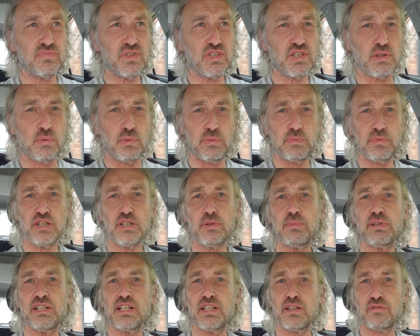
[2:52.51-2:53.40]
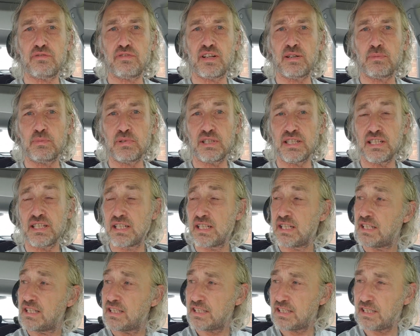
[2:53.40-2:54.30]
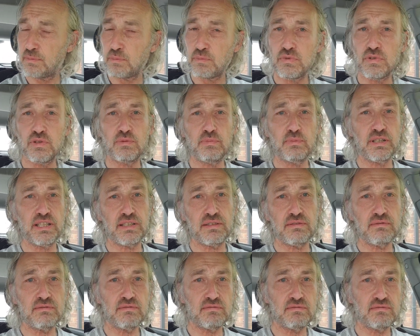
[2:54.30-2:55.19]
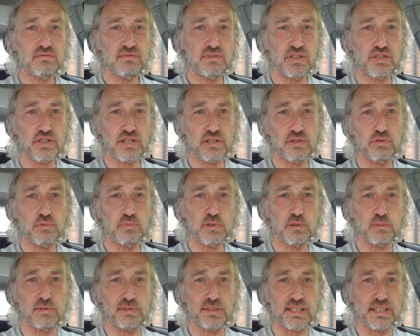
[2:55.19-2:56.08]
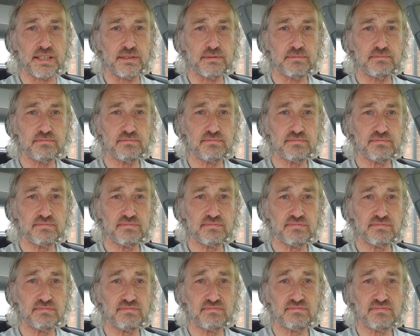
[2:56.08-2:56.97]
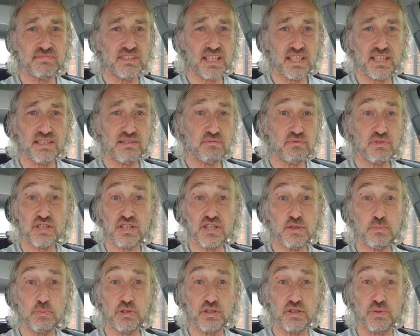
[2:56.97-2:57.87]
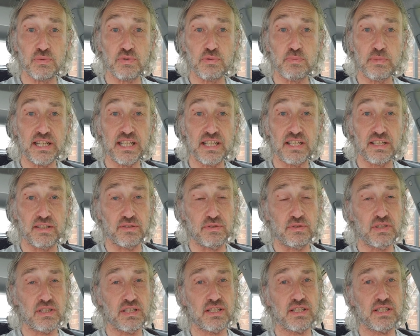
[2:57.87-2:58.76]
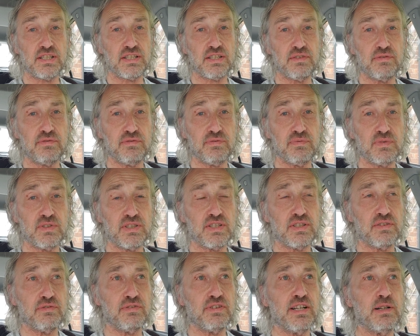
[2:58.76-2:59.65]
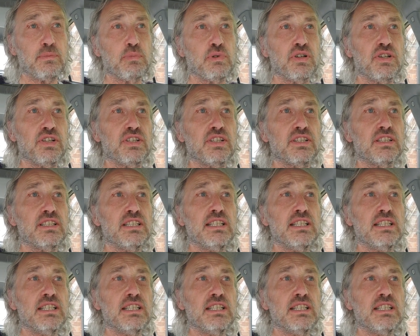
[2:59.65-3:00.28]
So when we can meet our family, then we'll meet the general public. Okay, which is the point he was making, and it's a fair point.